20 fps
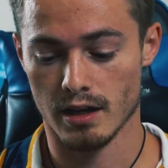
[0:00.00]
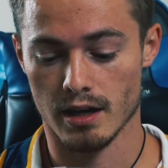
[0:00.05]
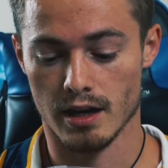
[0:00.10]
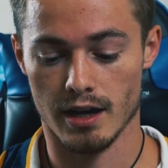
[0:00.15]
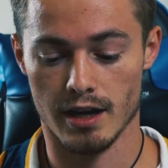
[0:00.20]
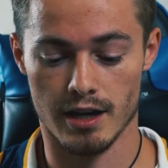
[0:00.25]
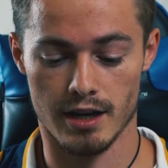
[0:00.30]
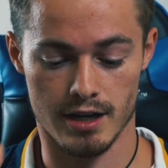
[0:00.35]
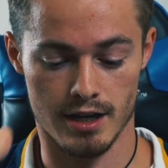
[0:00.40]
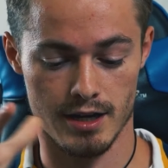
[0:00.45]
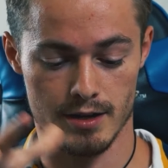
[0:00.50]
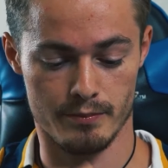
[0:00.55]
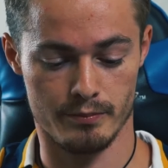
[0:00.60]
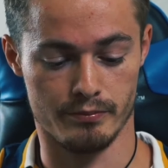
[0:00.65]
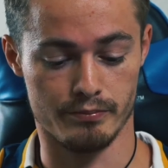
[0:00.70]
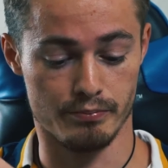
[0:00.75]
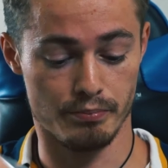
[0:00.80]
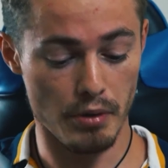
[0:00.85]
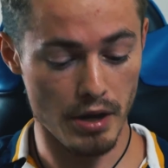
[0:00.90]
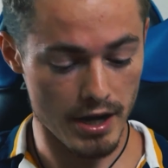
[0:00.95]

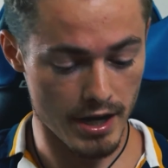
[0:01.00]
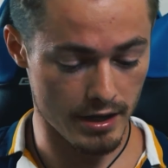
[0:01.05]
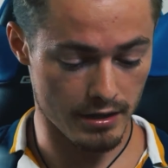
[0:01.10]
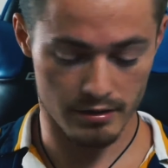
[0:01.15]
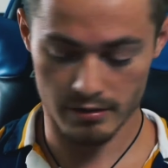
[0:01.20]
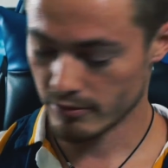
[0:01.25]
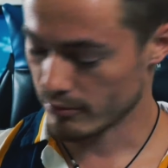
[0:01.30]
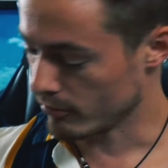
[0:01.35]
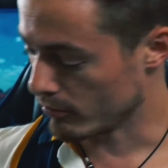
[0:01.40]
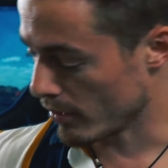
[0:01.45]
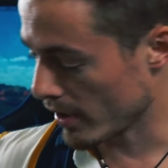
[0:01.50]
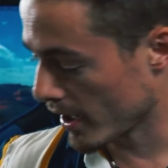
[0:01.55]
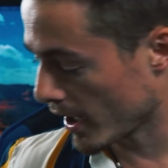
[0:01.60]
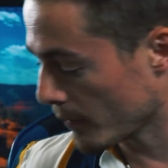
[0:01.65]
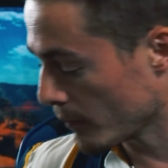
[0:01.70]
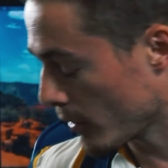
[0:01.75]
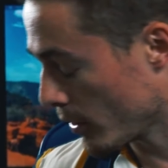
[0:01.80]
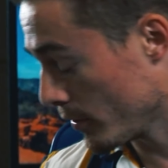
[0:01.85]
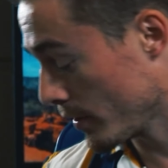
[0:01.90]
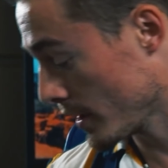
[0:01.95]
But what
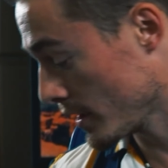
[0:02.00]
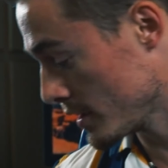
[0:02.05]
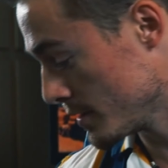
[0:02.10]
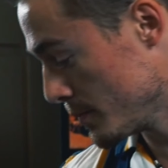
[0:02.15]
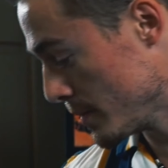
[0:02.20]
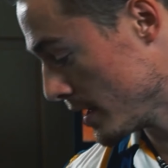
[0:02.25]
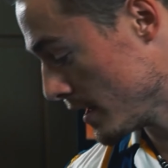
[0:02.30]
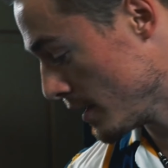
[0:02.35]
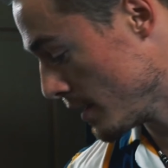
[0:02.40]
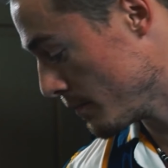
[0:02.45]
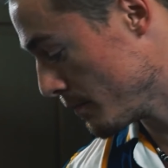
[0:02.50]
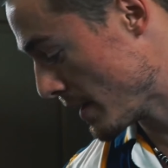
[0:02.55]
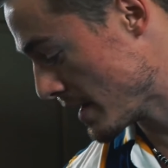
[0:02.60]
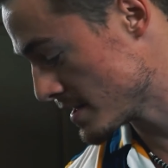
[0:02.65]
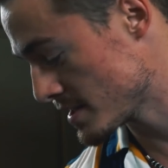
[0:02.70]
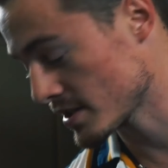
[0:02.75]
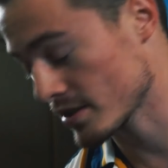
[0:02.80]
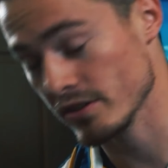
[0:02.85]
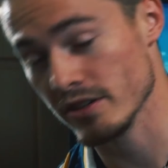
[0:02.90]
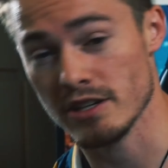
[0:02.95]
I'm going to be
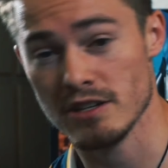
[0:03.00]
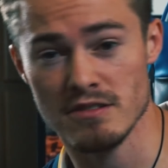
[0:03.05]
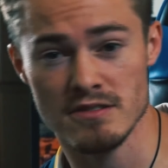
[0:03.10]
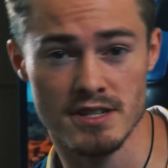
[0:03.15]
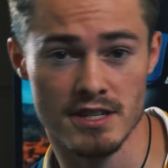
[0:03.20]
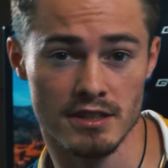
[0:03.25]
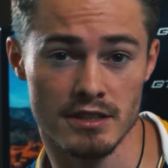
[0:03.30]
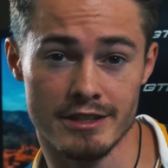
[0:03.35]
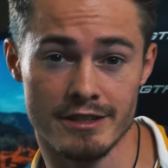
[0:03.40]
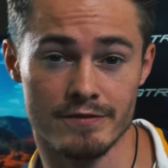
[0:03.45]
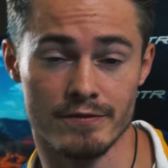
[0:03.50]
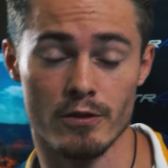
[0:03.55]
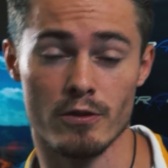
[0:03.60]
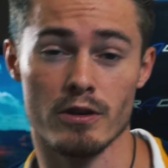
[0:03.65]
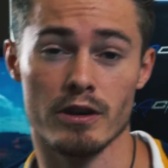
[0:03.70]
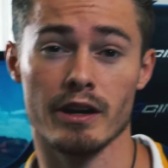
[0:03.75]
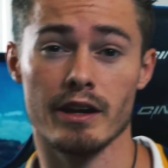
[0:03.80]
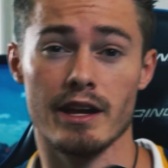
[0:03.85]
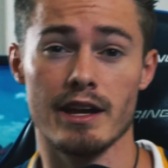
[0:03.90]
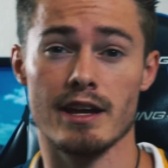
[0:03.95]
basically using this
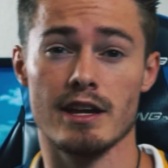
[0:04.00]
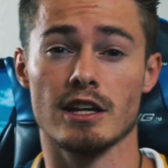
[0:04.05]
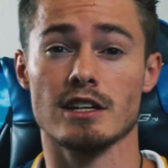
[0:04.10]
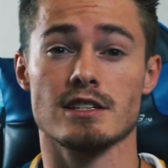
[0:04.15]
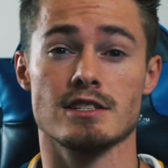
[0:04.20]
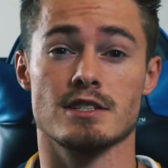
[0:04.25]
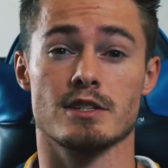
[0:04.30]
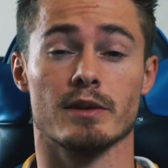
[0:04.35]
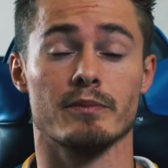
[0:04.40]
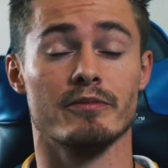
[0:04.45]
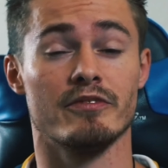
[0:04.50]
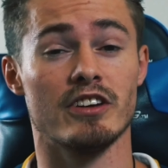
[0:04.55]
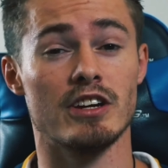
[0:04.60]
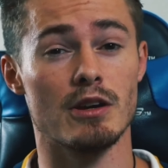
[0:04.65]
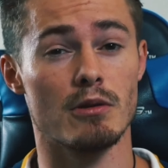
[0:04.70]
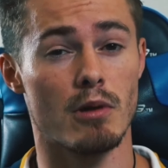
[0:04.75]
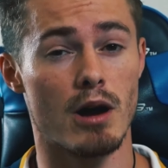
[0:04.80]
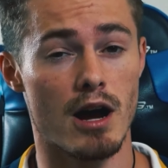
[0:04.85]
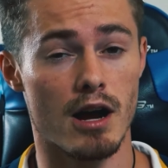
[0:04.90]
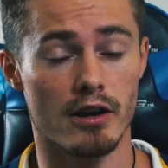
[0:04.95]
for is some
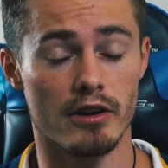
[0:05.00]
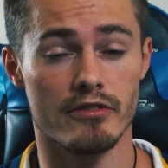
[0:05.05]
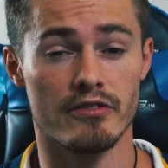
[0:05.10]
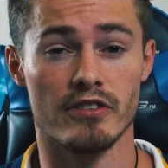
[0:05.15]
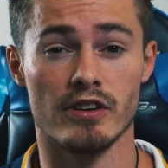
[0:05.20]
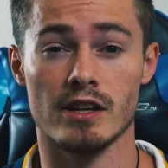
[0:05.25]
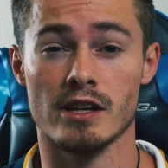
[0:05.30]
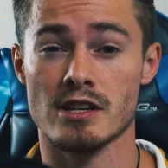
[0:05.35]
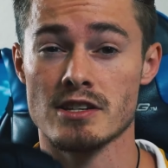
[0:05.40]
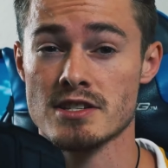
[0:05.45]
videography,